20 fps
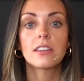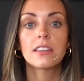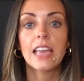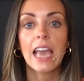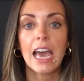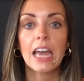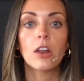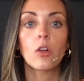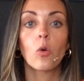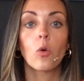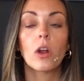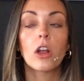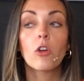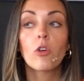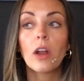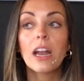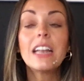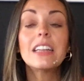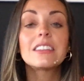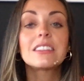category.
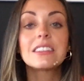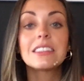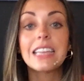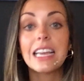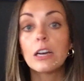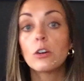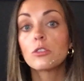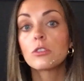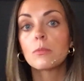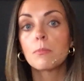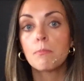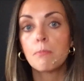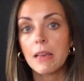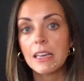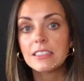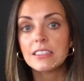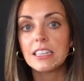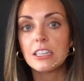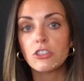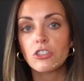Create a sales
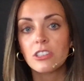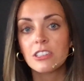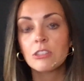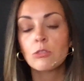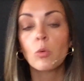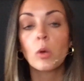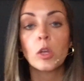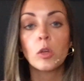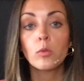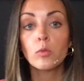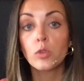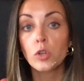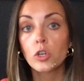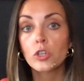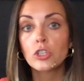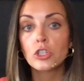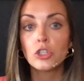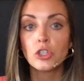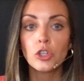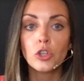message. This is what you learn
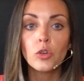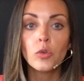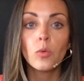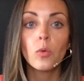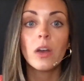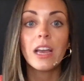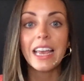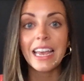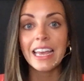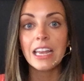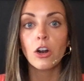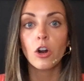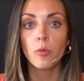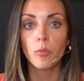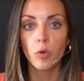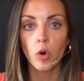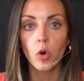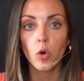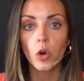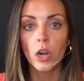to do in our
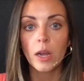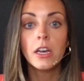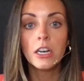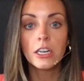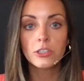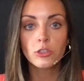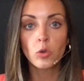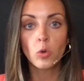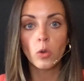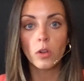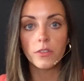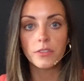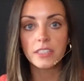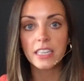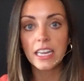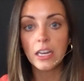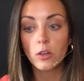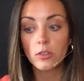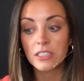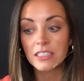program, School of
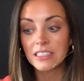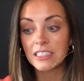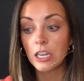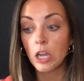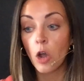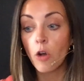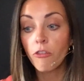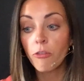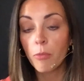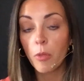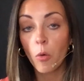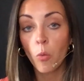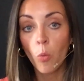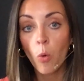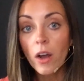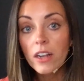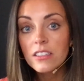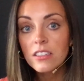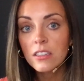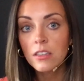Sales, is to go from the
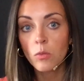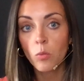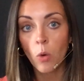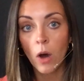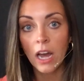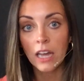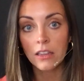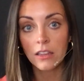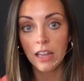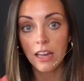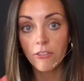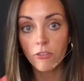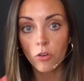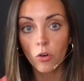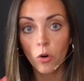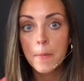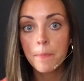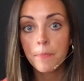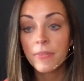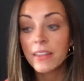what to the why
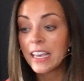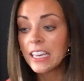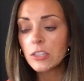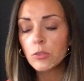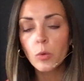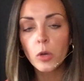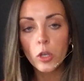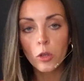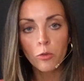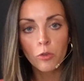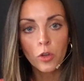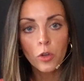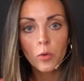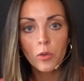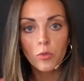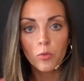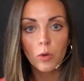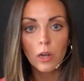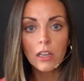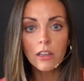level. Yes, what you do
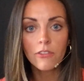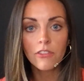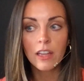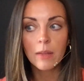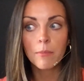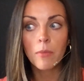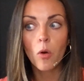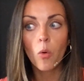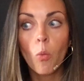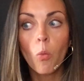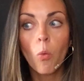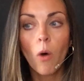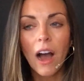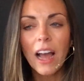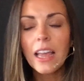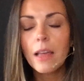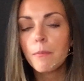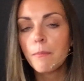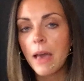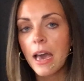is relevant, but why
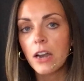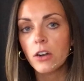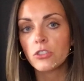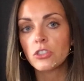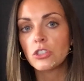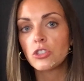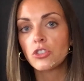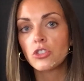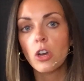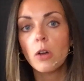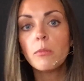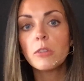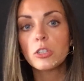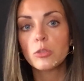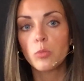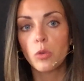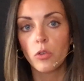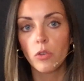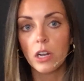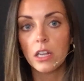it matters is so much
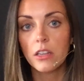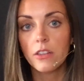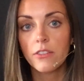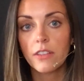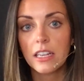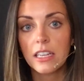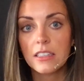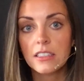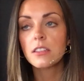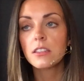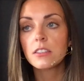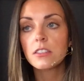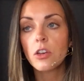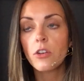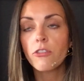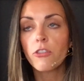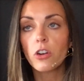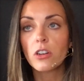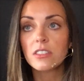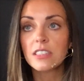more relevant. So
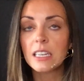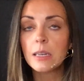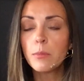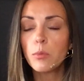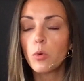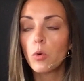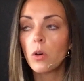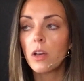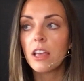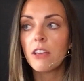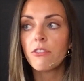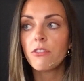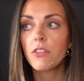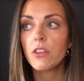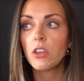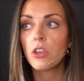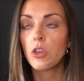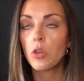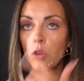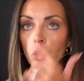for example, if
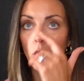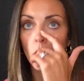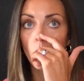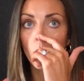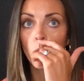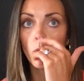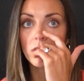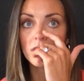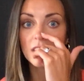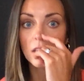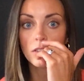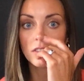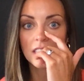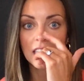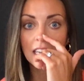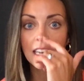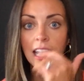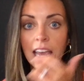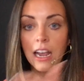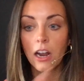you sell
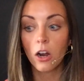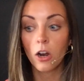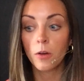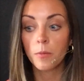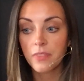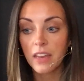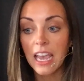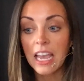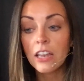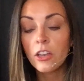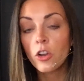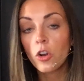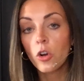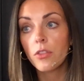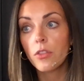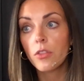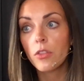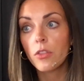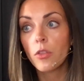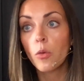skincare and
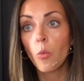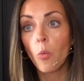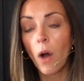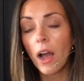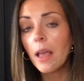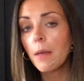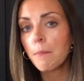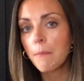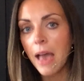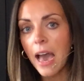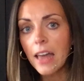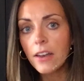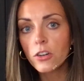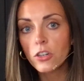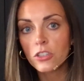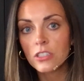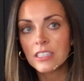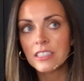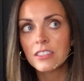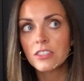the why it
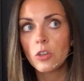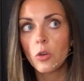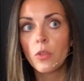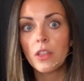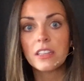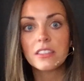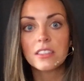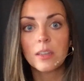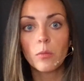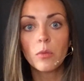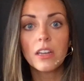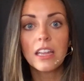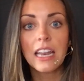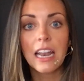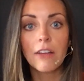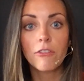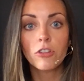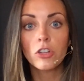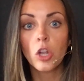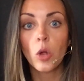matters is so that someone can
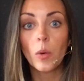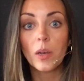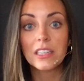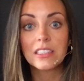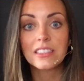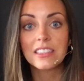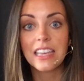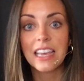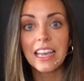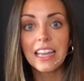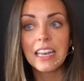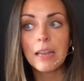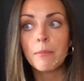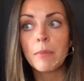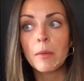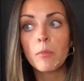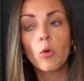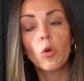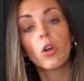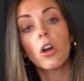have glowing skin and
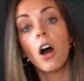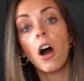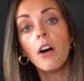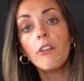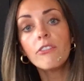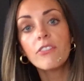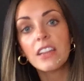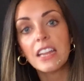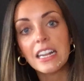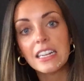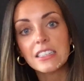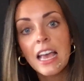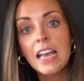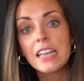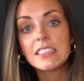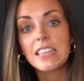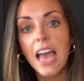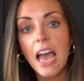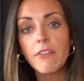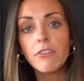be more confident
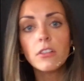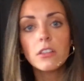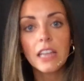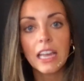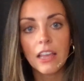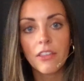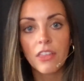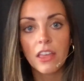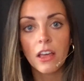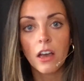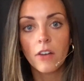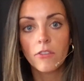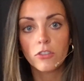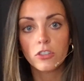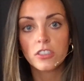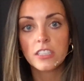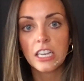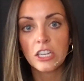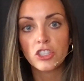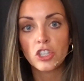to have a lengthy
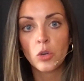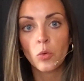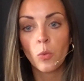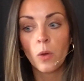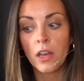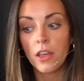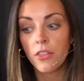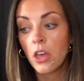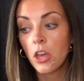conversation with